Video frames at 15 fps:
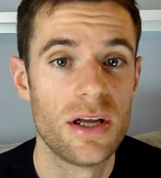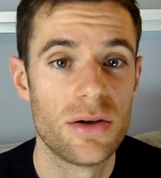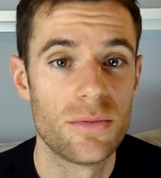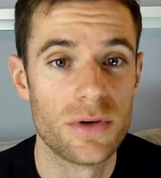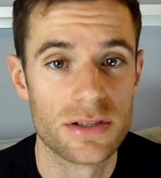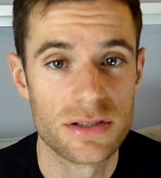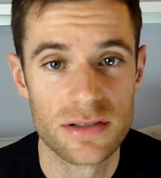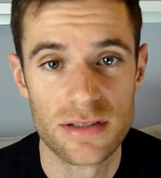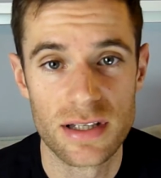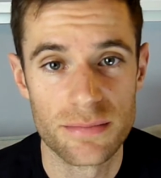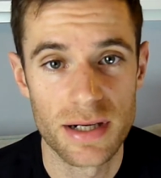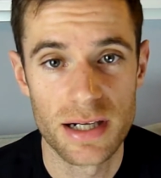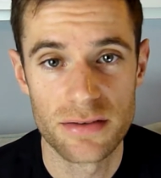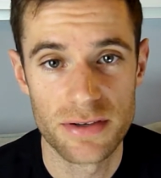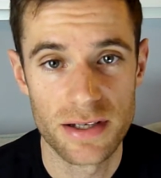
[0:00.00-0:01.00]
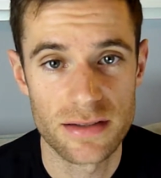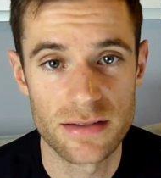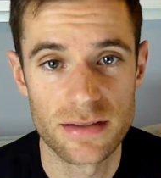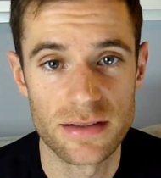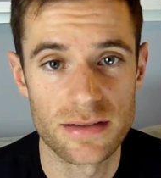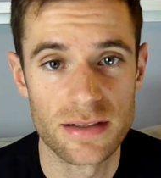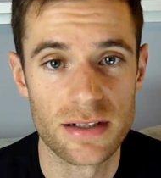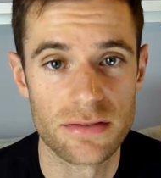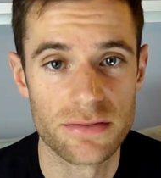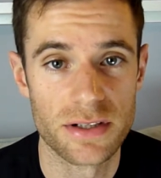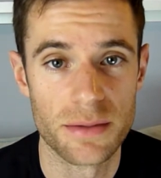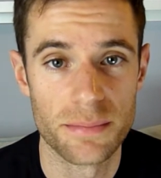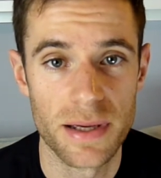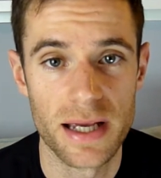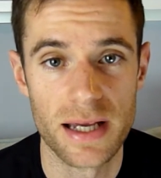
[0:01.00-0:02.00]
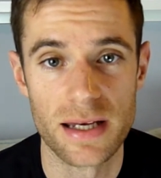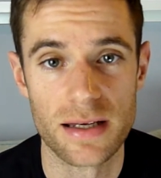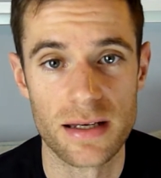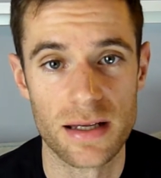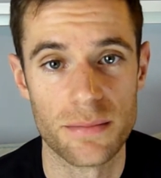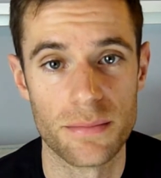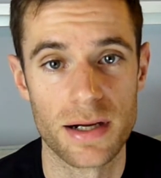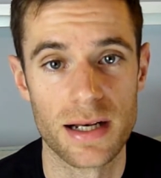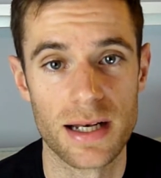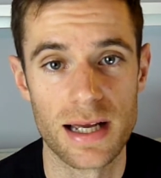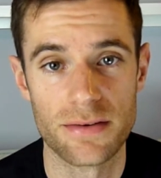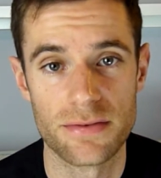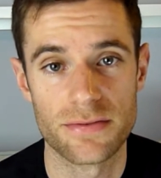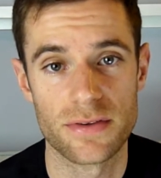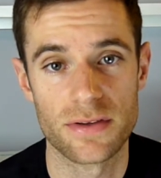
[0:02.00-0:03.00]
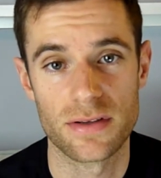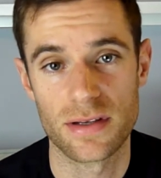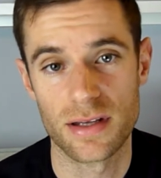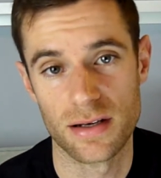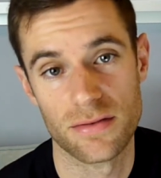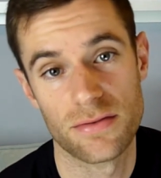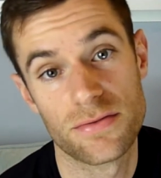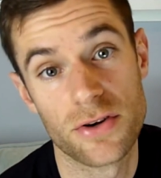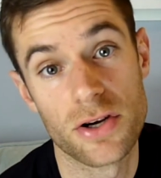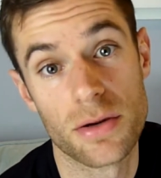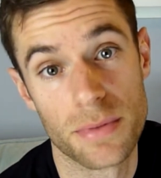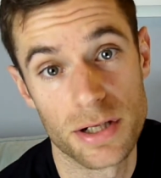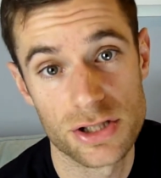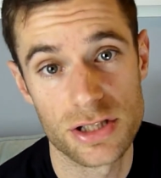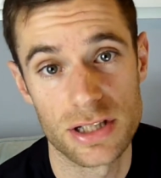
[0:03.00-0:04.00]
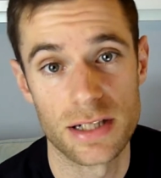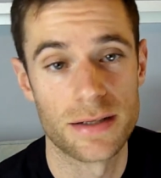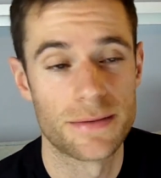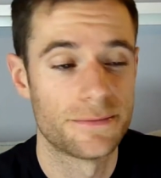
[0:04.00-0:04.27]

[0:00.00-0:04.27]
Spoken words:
which is then manifesting itself in a pain in my left kind of front of my shin.